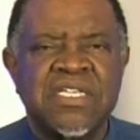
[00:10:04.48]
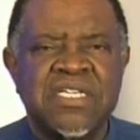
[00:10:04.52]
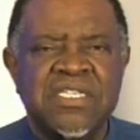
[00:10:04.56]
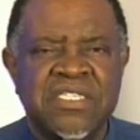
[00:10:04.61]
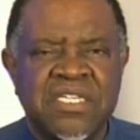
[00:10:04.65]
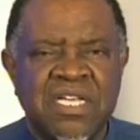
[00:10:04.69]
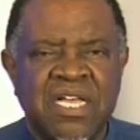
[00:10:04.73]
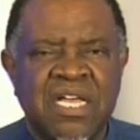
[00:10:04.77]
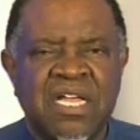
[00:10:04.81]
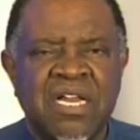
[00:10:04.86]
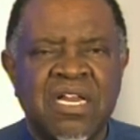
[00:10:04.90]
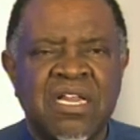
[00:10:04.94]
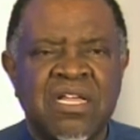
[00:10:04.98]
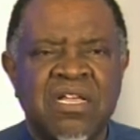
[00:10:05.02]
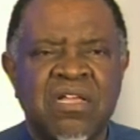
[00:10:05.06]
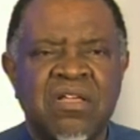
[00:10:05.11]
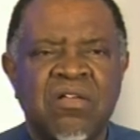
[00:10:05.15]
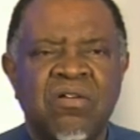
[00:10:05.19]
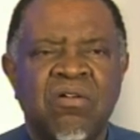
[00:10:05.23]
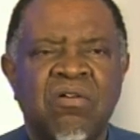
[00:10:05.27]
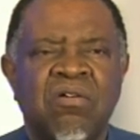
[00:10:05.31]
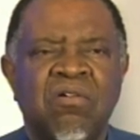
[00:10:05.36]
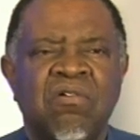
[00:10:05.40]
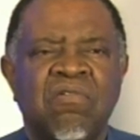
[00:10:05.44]
sincerely
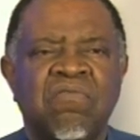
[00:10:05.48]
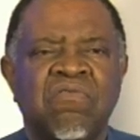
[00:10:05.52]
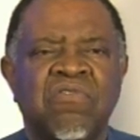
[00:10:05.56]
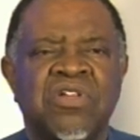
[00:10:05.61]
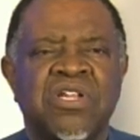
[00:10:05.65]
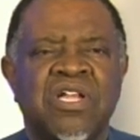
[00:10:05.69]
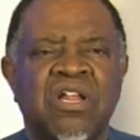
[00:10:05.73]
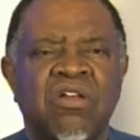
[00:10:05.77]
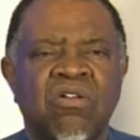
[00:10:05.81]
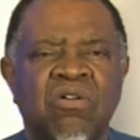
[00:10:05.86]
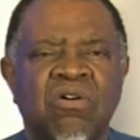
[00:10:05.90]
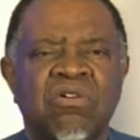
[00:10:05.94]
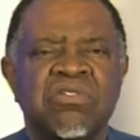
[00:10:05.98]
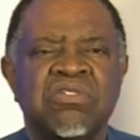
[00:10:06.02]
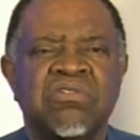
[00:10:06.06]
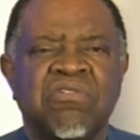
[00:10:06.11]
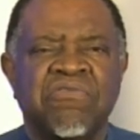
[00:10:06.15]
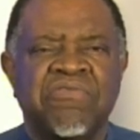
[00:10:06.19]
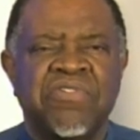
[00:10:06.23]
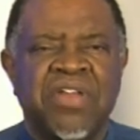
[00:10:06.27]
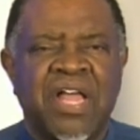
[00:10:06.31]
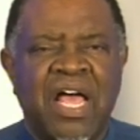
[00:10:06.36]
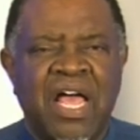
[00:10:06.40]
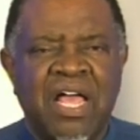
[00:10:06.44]
for the loss
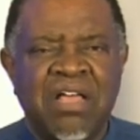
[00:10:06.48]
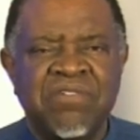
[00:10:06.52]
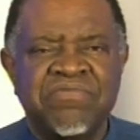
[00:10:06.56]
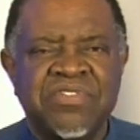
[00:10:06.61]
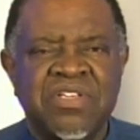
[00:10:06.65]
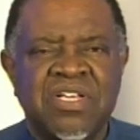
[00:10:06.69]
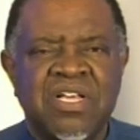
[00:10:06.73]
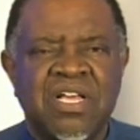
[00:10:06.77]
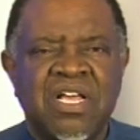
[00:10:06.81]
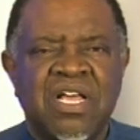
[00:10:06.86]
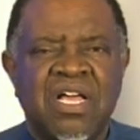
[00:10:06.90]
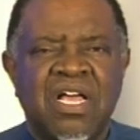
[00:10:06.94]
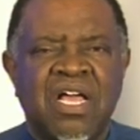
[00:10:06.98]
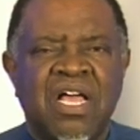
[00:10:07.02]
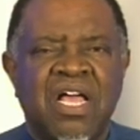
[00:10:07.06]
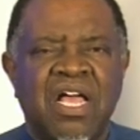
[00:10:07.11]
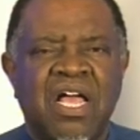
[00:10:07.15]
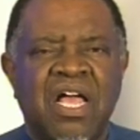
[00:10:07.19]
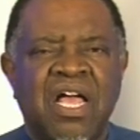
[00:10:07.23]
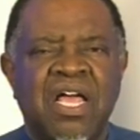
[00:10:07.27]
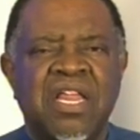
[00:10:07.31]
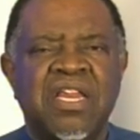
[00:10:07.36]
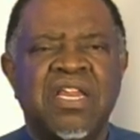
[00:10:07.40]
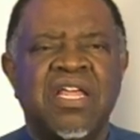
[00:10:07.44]
of lives,
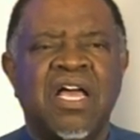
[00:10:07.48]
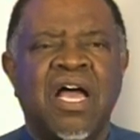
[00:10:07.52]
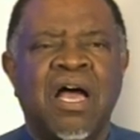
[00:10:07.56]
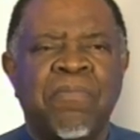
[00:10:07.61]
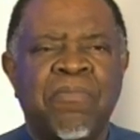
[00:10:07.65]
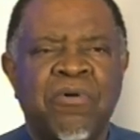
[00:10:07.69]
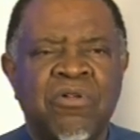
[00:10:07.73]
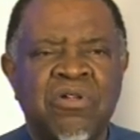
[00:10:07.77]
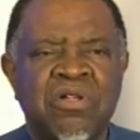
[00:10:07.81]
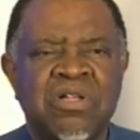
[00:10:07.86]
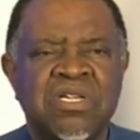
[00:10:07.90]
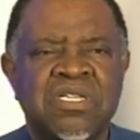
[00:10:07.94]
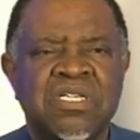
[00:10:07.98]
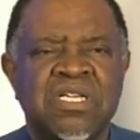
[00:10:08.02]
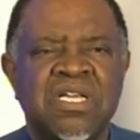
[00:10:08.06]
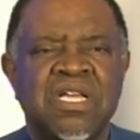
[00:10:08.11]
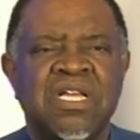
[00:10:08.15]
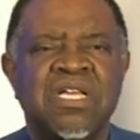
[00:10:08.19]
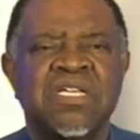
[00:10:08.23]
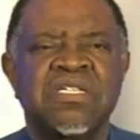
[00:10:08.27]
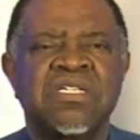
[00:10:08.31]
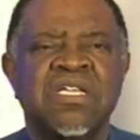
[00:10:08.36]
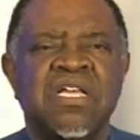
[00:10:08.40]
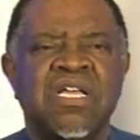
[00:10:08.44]
and the apology
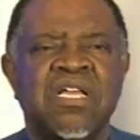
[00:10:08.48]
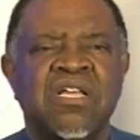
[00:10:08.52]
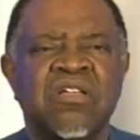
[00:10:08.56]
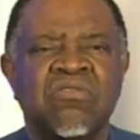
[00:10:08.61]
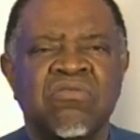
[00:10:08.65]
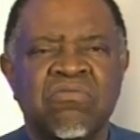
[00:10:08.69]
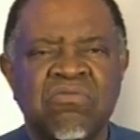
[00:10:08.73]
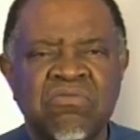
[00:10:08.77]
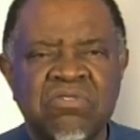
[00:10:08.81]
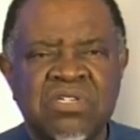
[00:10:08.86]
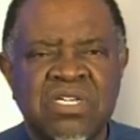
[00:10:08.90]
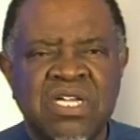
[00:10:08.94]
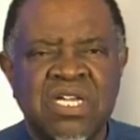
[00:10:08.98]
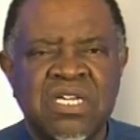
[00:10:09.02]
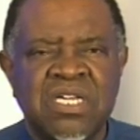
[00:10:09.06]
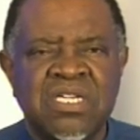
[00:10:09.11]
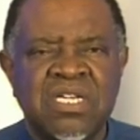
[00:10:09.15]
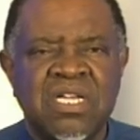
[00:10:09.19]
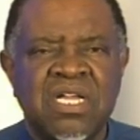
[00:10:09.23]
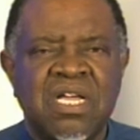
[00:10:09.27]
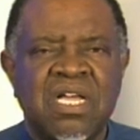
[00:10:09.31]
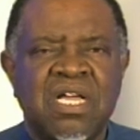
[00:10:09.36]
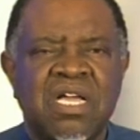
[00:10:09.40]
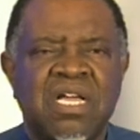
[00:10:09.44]
is
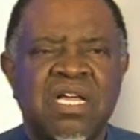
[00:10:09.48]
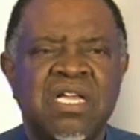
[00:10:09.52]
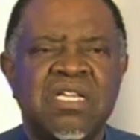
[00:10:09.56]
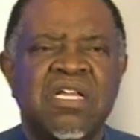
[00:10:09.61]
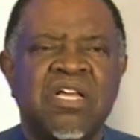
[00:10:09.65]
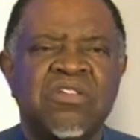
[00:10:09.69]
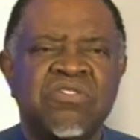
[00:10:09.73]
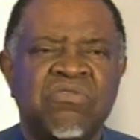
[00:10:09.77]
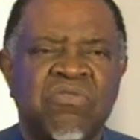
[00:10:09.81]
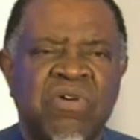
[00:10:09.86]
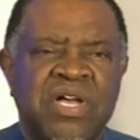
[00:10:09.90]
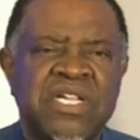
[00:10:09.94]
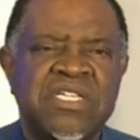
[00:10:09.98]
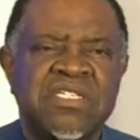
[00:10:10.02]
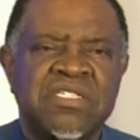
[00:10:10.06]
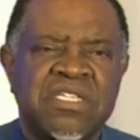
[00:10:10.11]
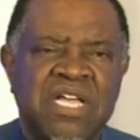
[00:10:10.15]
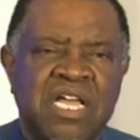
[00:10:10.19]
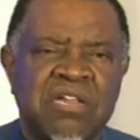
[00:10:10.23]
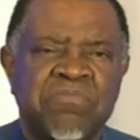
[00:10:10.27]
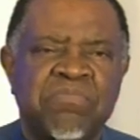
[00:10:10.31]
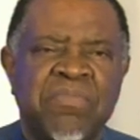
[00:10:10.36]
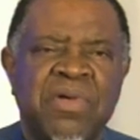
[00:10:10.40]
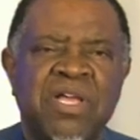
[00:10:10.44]
included in the joint
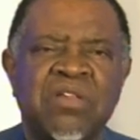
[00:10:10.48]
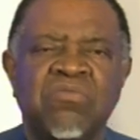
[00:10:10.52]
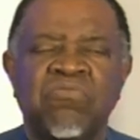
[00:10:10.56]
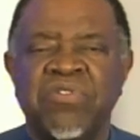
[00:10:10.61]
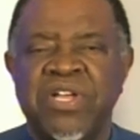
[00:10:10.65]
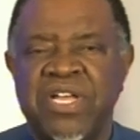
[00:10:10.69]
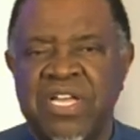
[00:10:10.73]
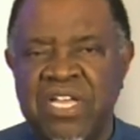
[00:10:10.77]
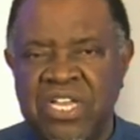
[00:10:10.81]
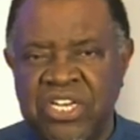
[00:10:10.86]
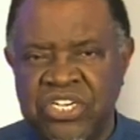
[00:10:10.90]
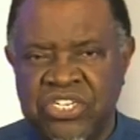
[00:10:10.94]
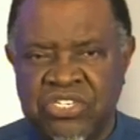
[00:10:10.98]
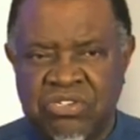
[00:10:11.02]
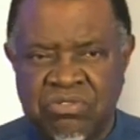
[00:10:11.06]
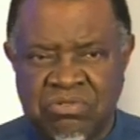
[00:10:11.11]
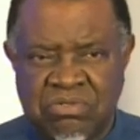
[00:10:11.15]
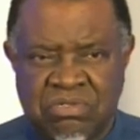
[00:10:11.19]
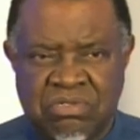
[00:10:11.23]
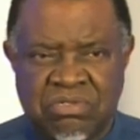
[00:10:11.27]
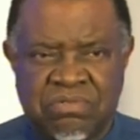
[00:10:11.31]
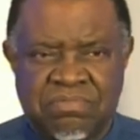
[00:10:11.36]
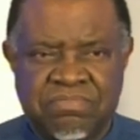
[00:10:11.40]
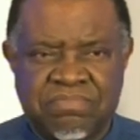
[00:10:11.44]
statement we
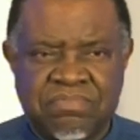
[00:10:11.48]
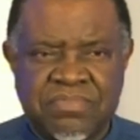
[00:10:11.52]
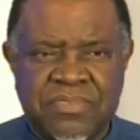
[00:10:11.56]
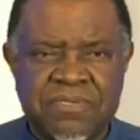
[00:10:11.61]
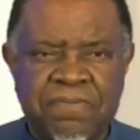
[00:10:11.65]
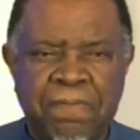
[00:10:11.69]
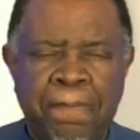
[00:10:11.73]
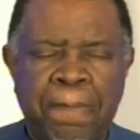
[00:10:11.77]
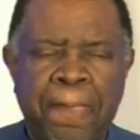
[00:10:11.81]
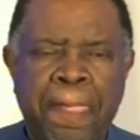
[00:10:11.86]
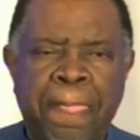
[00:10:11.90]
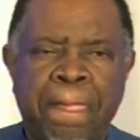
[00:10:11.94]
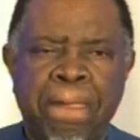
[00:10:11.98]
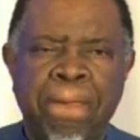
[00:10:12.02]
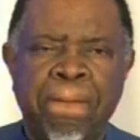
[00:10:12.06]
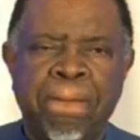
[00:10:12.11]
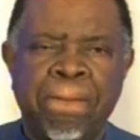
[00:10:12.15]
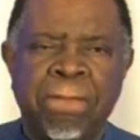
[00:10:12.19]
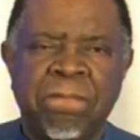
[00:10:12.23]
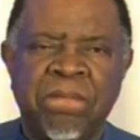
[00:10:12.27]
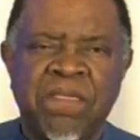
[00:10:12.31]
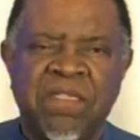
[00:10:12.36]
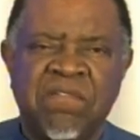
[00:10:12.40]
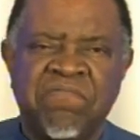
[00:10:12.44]
issued.
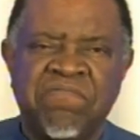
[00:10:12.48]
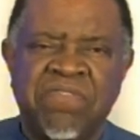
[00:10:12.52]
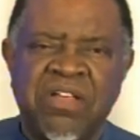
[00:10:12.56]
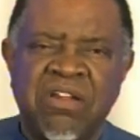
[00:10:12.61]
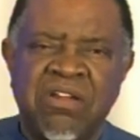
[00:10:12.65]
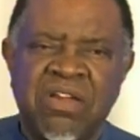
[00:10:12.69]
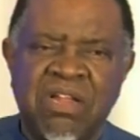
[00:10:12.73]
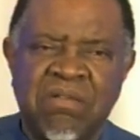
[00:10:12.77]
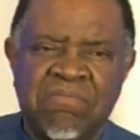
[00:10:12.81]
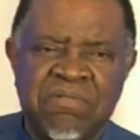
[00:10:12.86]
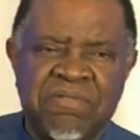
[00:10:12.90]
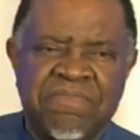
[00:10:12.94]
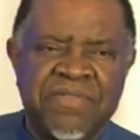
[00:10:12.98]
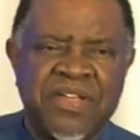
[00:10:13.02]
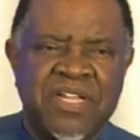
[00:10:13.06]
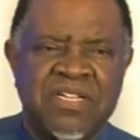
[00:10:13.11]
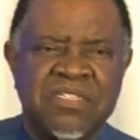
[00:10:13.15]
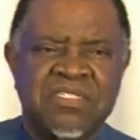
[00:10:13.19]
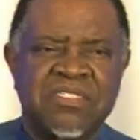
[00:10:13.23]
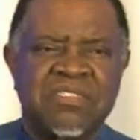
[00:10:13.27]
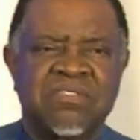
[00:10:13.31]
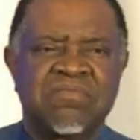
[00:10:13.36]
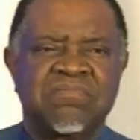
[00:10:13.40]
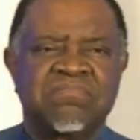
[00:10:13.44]
Fellow
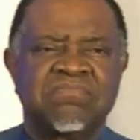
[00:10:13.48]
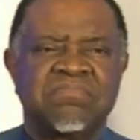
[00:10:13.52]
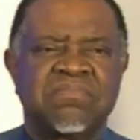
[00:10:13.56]
Namibians,